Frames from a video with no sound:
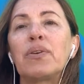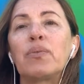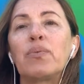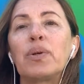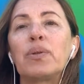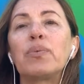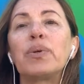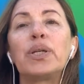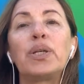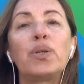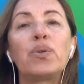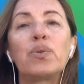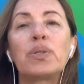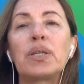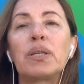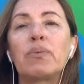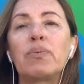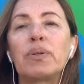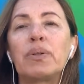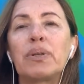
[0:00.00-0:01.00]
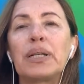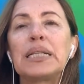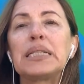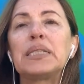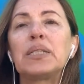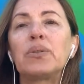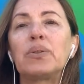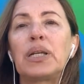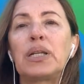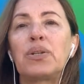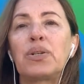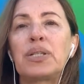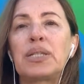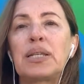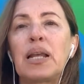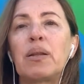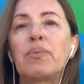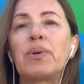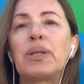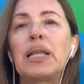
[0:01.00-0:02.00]
when we use it, we really don't
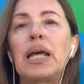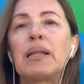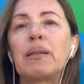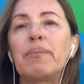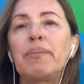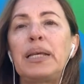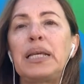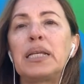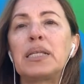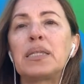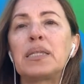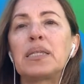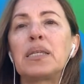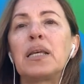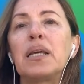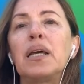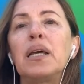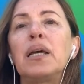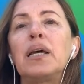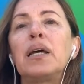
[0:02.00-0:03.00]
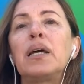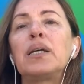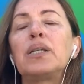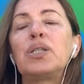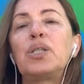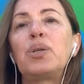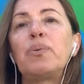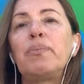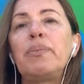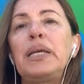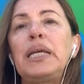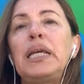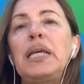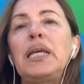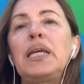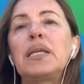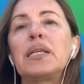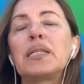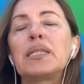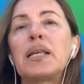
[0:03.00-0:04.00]
understand what that means. To
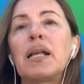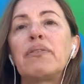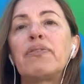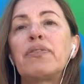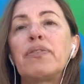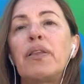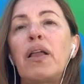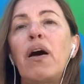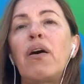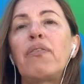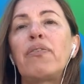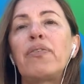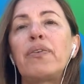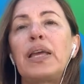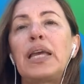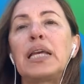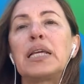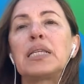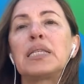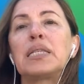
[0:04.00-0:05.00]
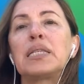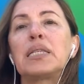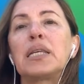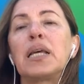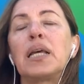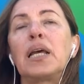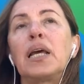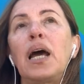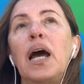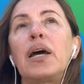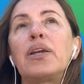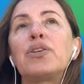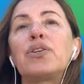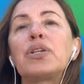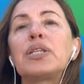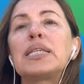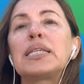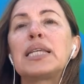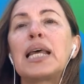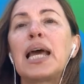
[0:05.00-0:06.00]
me, self love is
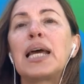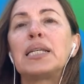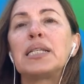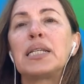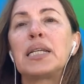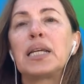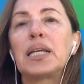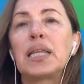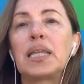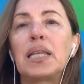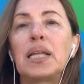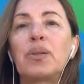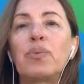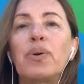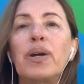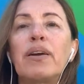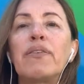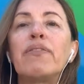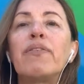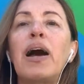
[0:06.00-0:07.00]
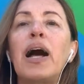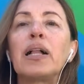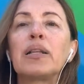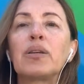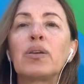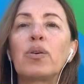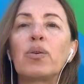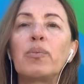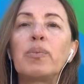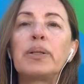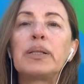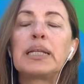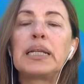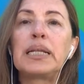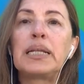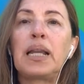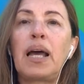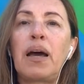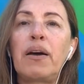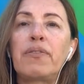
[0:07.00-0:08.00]
understanding that we're valuable
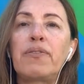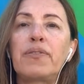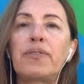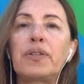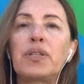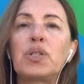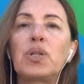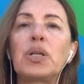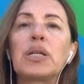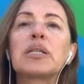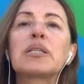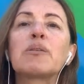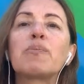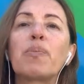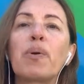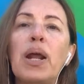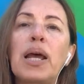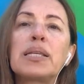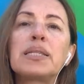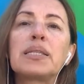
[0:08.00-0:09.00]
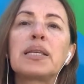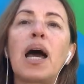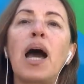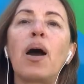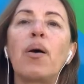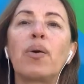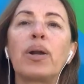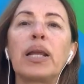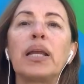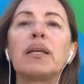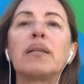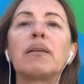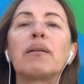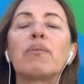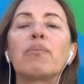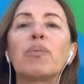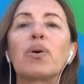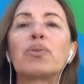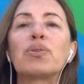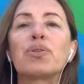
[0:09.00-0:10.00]
enough to express our
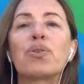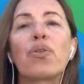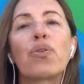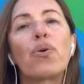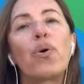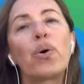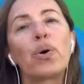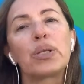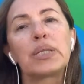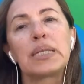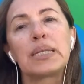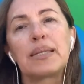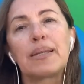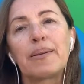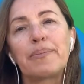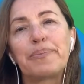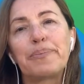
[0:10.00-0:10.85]
innermost thoughts,